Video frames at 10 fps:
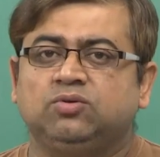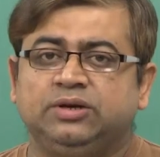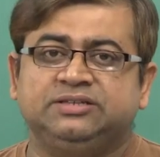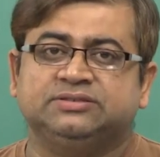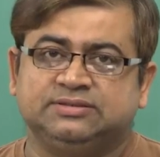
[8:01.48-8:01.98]

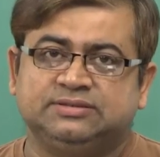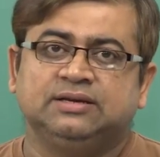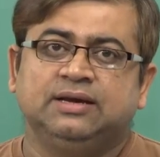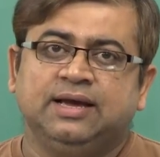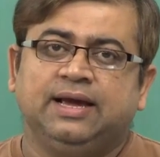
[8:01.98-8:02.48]
collisions
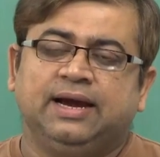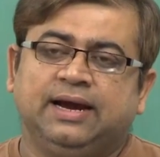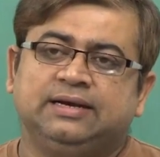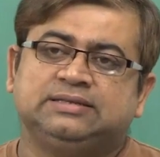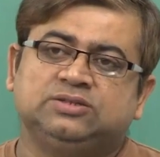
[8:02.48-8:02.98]

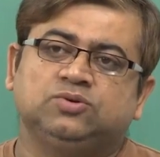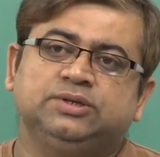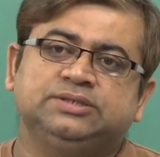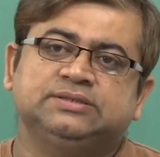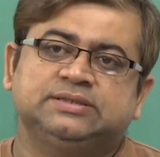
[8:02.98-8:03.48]
and such
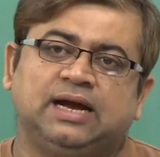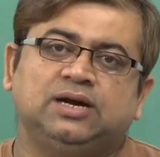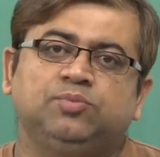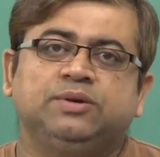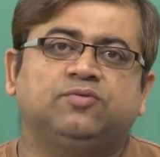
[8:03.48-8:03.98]
collisions are
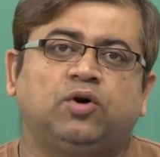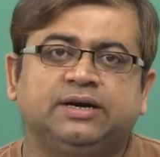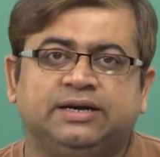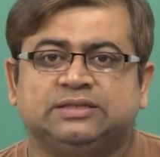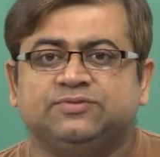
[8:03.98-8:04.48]
to be
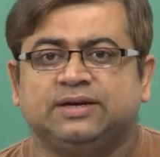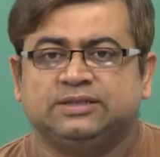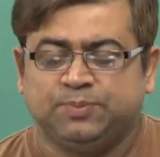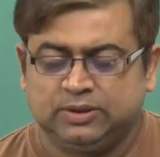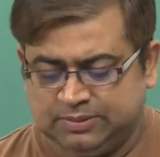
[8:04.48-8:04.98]
avoided as far as
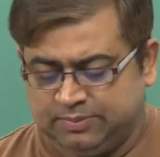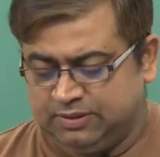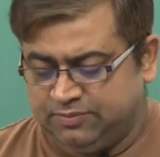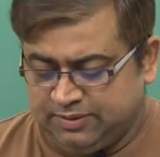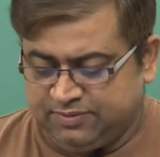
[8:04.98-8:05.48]

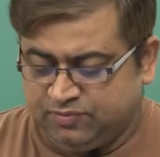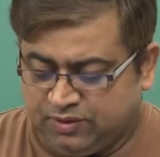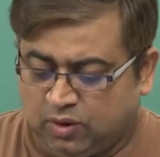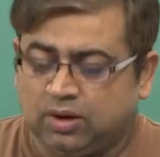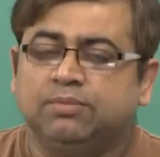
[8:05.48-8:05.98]
possible whenever we
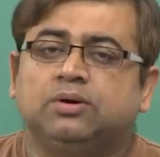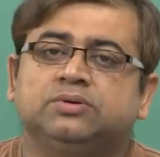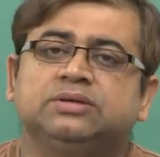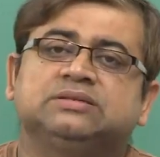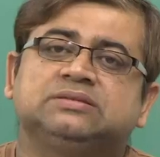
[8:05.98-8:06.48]
talk
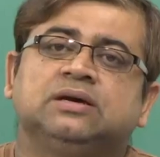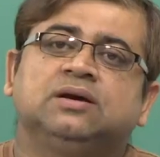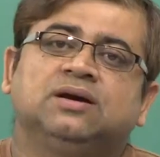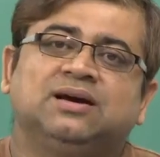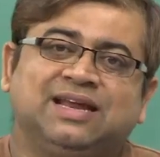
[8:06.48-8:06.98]
about this
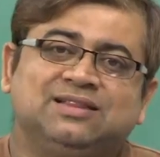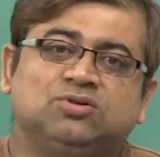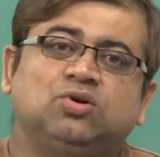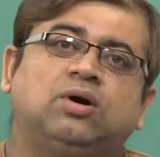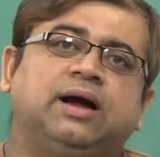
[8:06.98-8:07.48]
grain
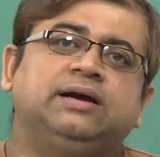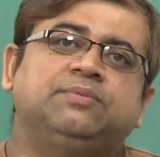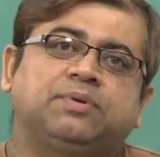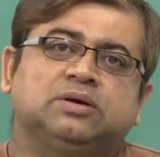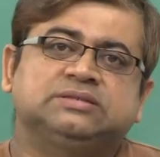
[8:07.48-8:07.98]
throw kind
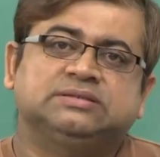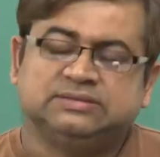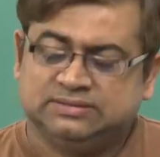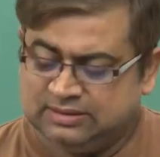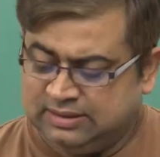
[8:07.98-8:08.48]
of
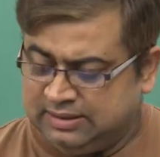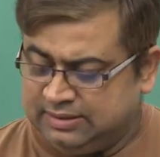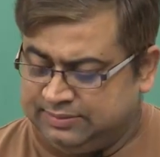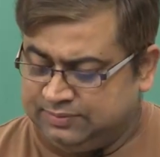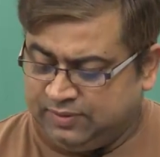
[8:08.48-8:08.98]
processes
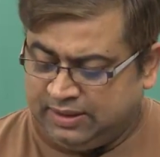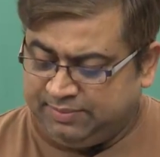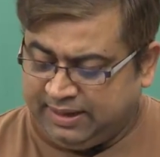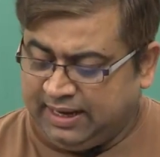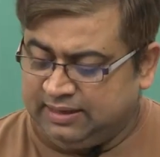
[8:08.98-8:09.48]
uh, where
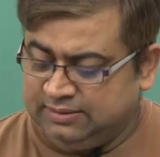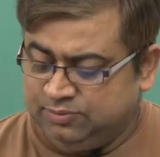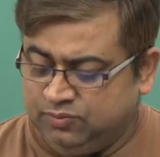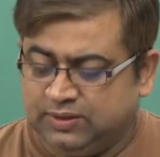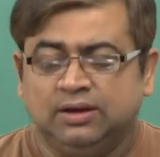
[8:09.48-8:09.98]
mechanical
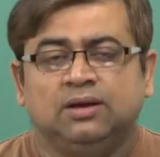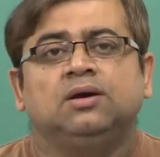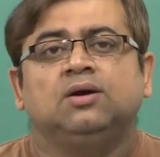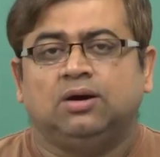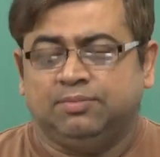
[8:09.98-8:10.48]
removal
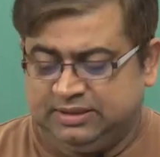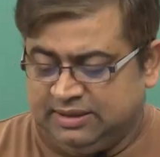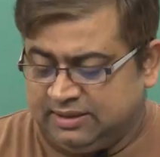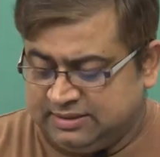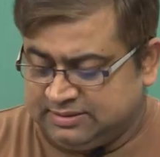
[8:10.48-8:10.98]
of
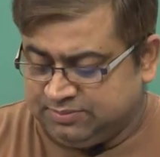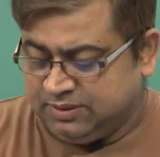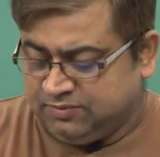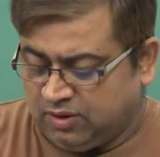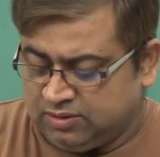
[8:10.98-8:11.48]
material is
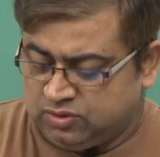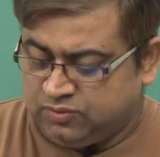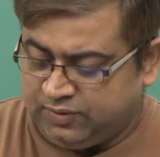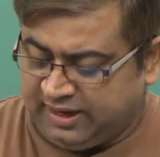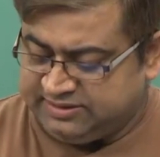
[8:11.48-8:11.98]
involved through
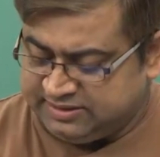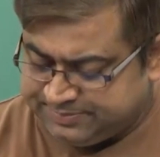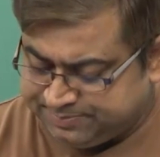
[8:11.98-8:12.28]
fracture.